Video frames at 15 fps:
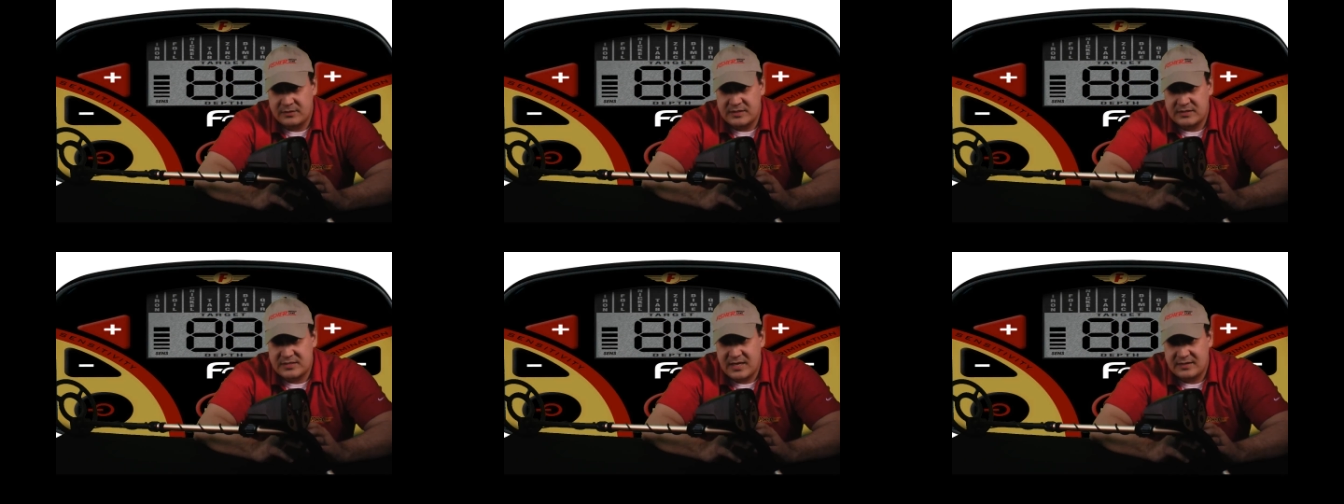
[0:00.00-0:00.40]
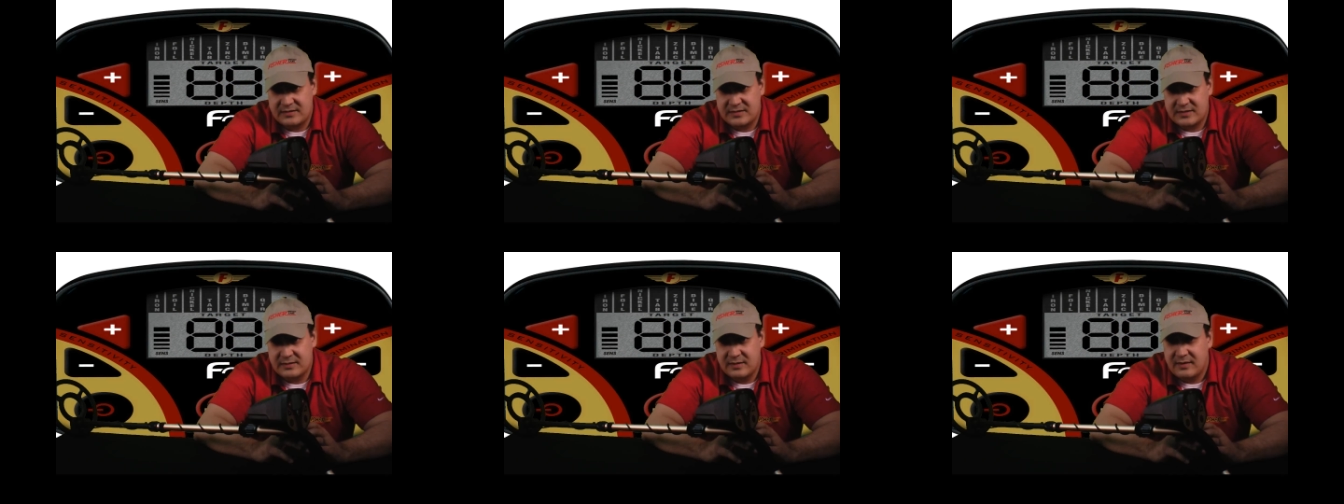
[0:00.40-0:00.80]
when metal
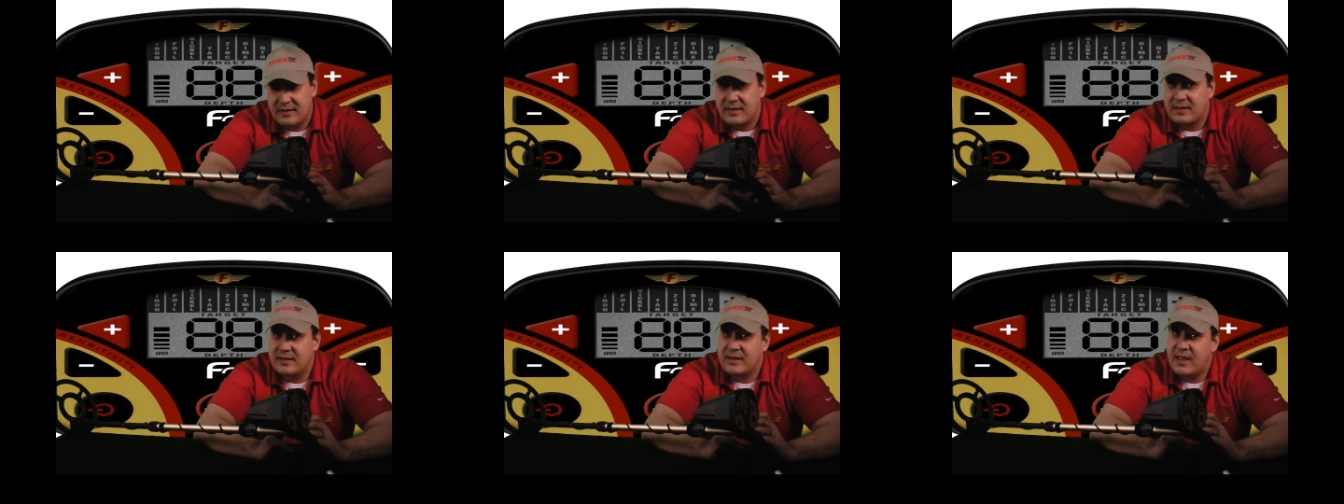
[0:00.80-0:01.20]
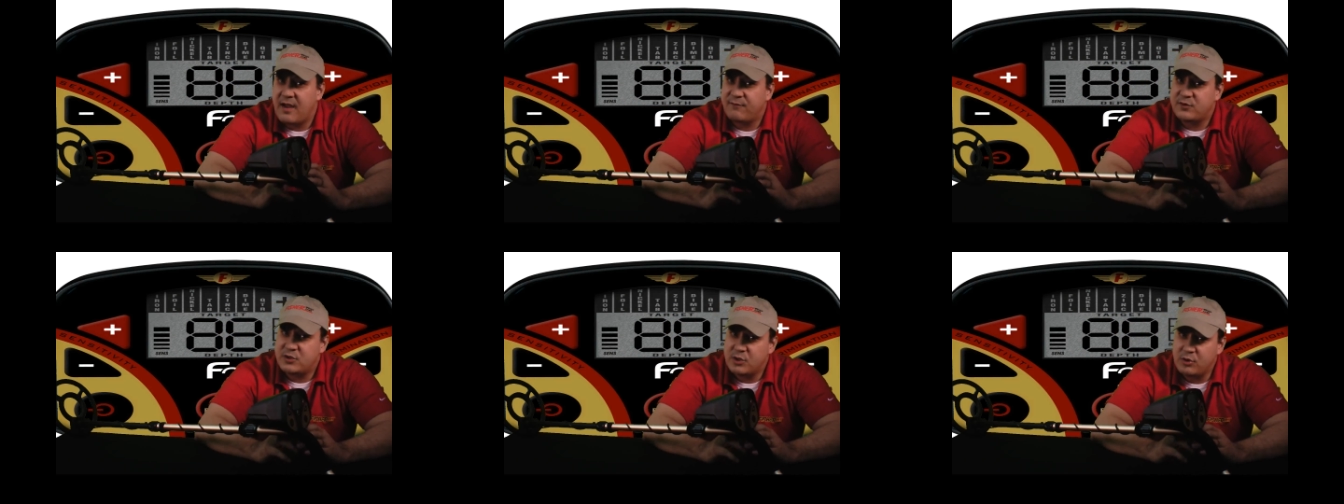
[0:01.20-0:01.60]
detecting,
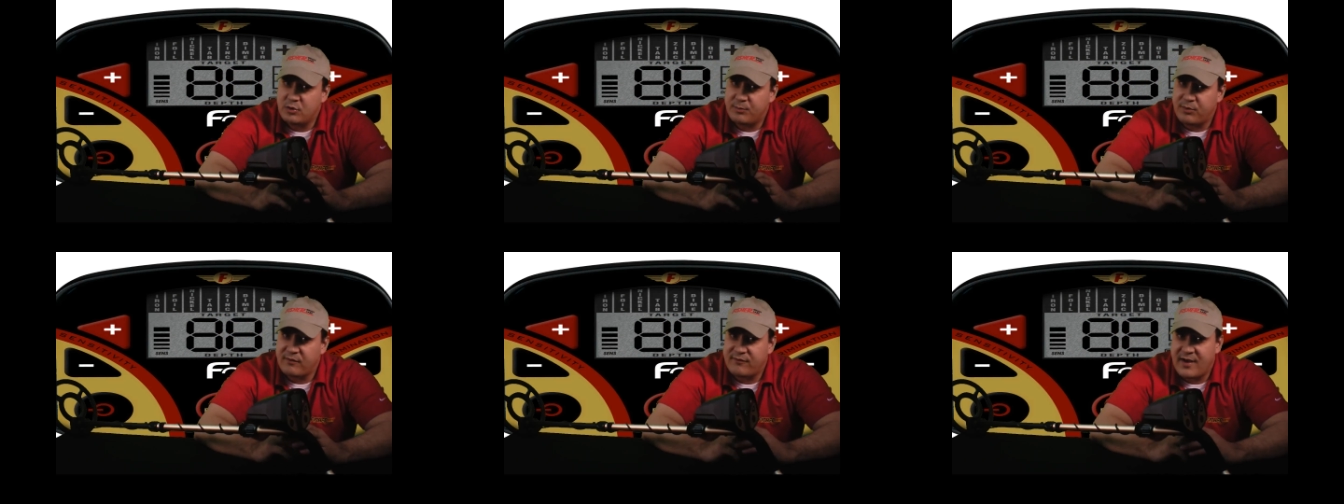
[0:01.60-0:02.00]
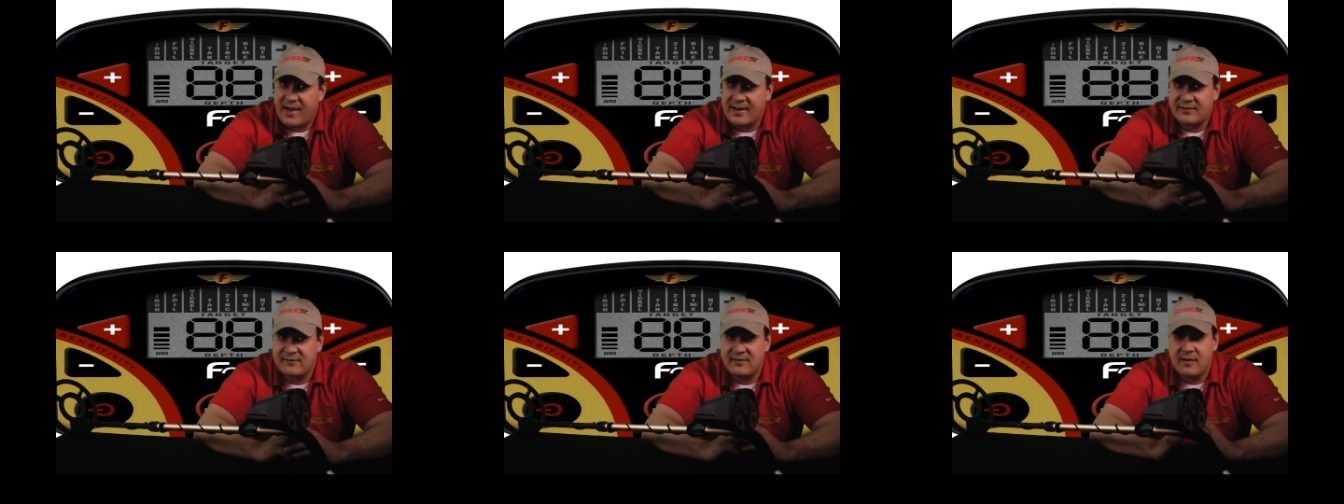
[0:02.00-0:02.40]
and the F2
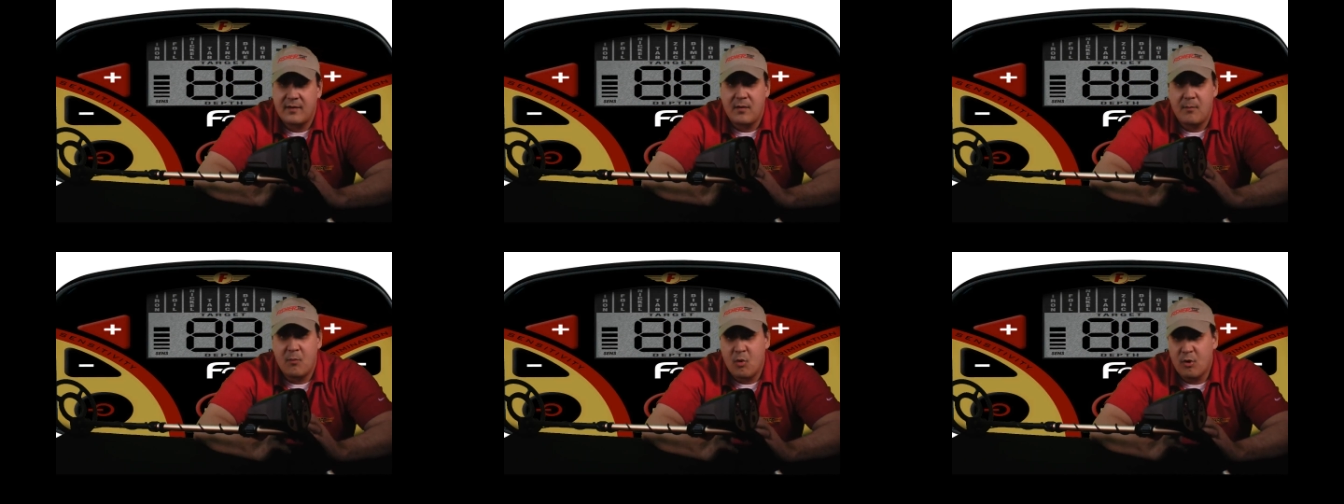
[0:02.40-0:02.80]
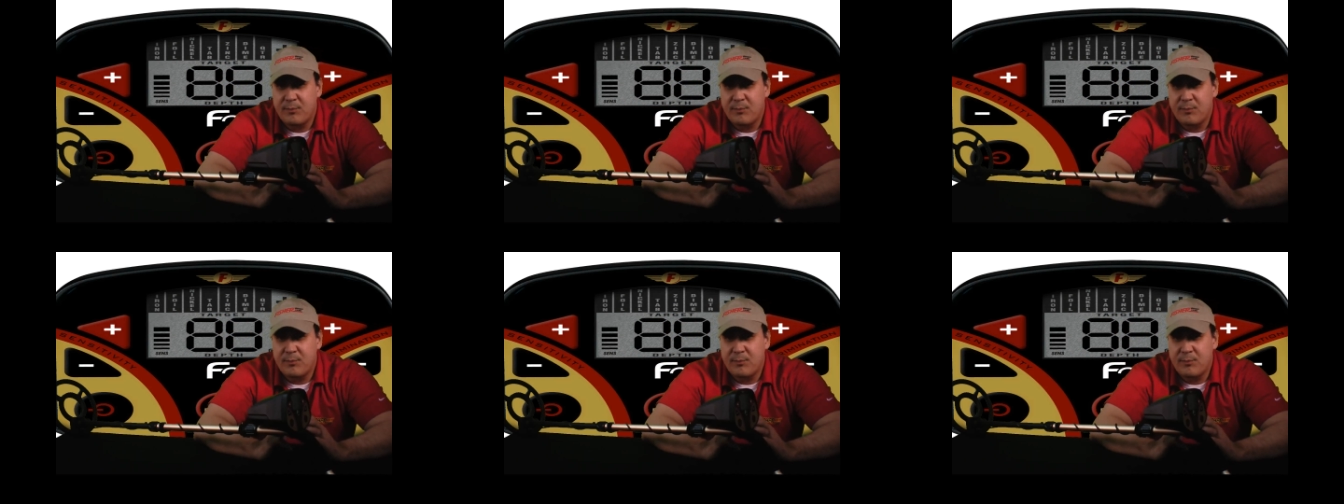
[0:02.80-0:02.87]
provides